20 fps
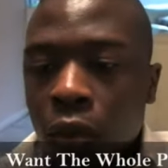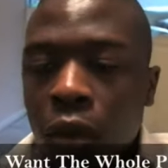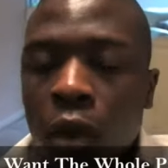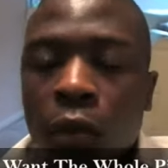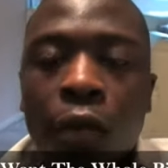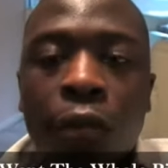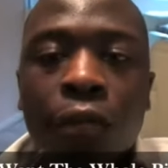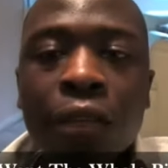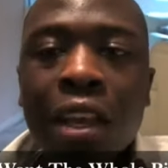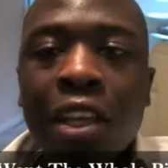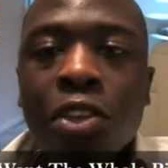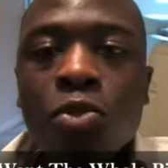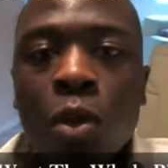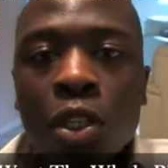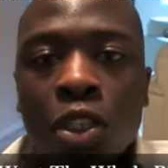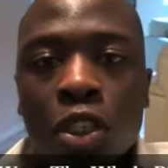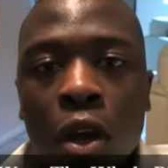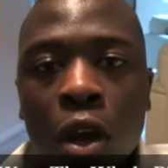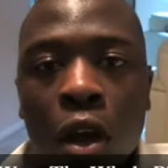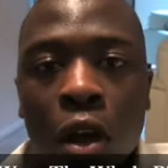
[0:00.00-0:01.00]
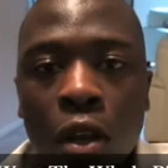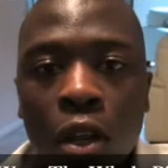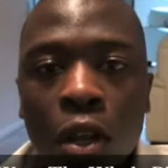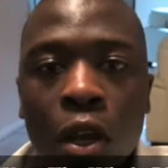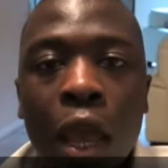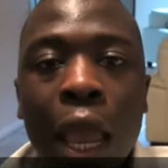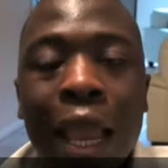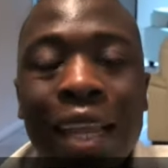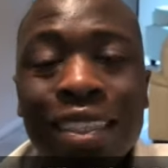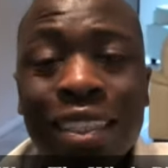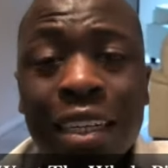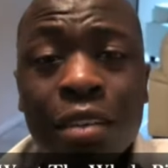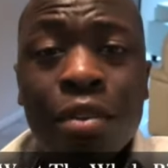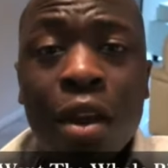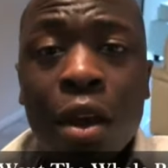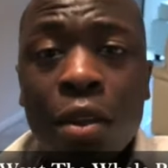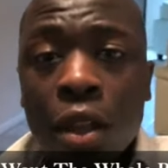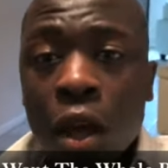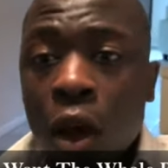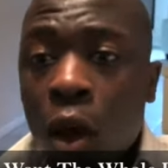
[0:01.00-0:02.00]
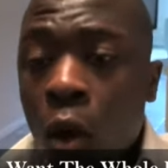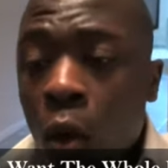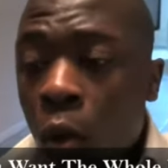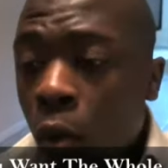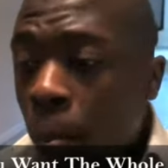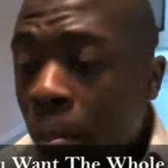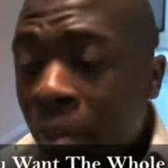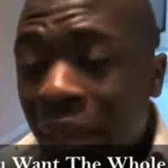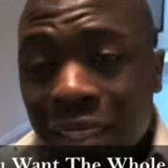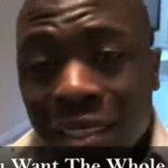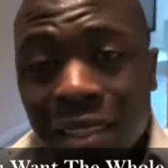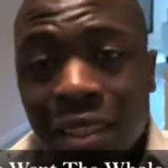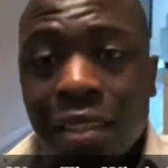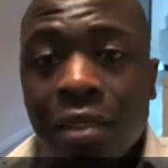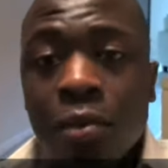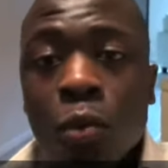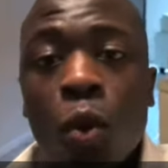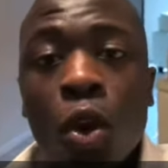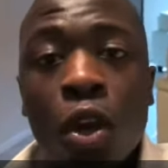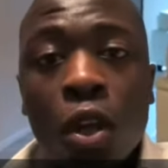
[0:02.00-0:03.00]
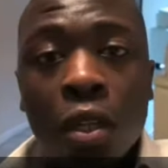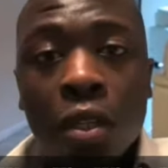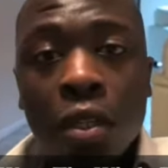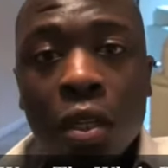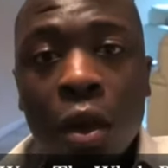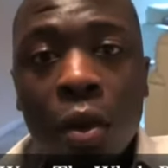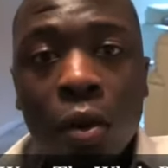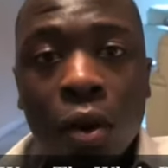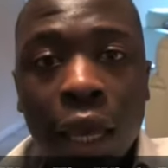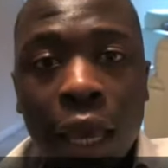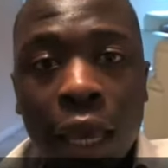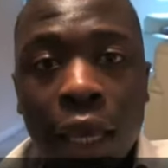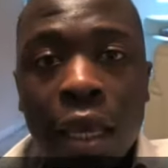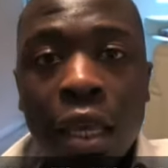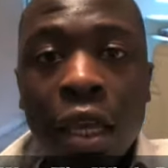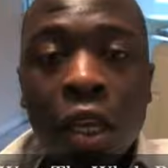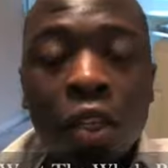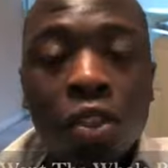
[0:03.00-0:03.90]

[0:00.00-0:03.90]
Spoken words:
other things which are located around the whole business world, okay?